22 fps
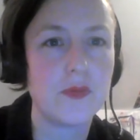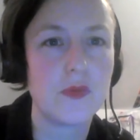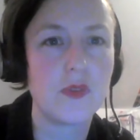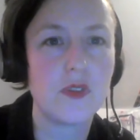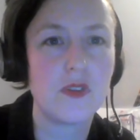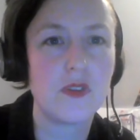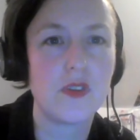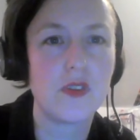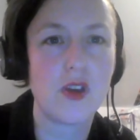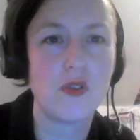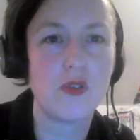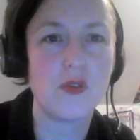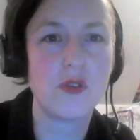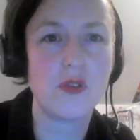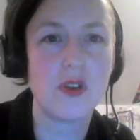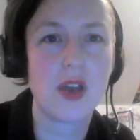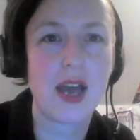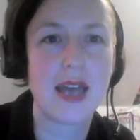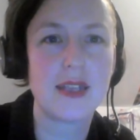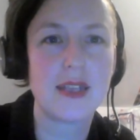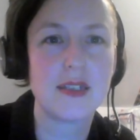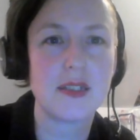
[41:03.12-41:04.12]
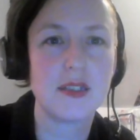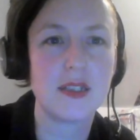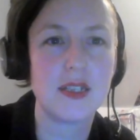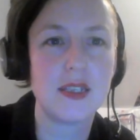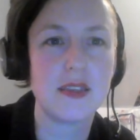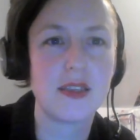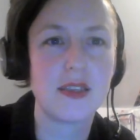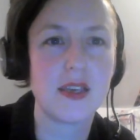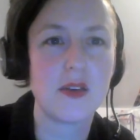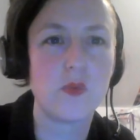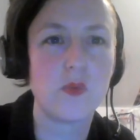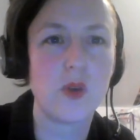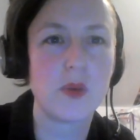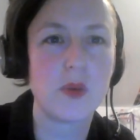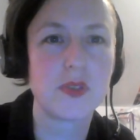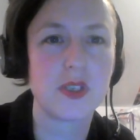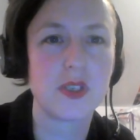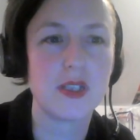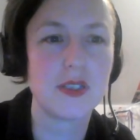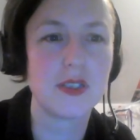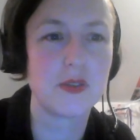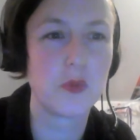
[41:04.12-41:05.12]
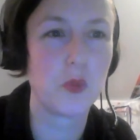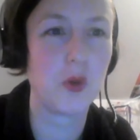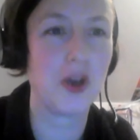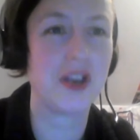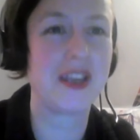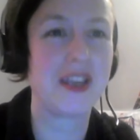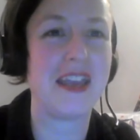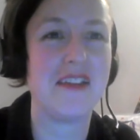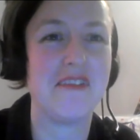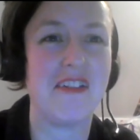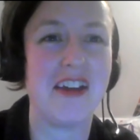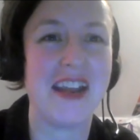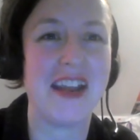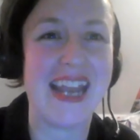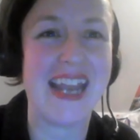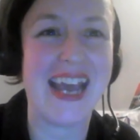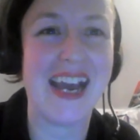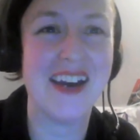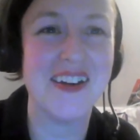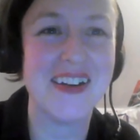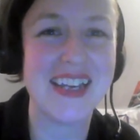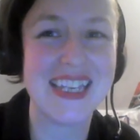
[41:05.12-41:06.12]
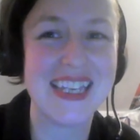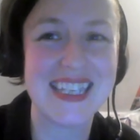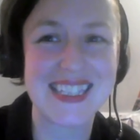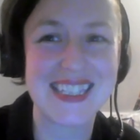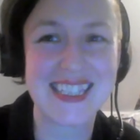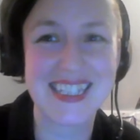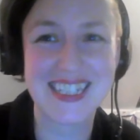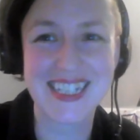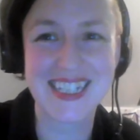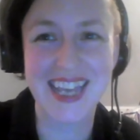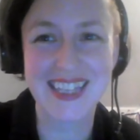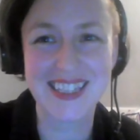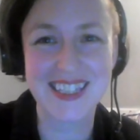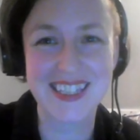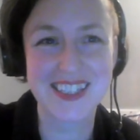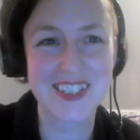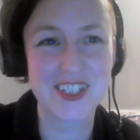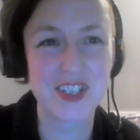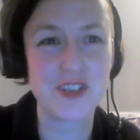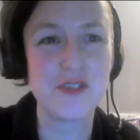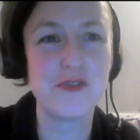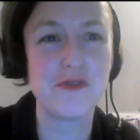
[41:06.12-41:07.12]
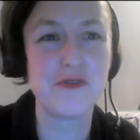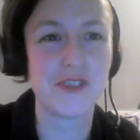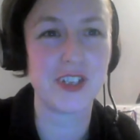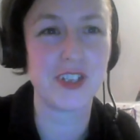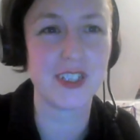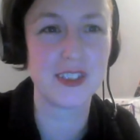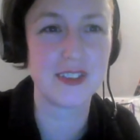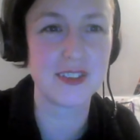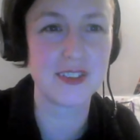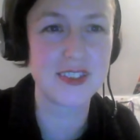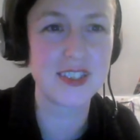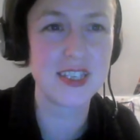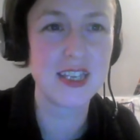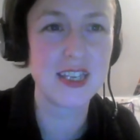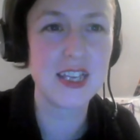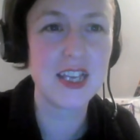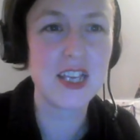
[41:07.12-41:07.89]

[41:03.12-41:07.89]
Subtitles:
though handily their website isn't working right now, is the Chance 2 funds.